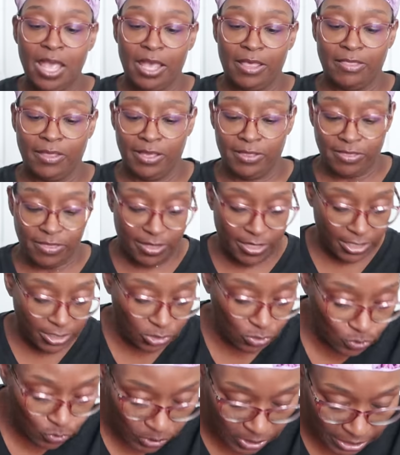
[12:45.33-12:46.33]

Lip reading: And then this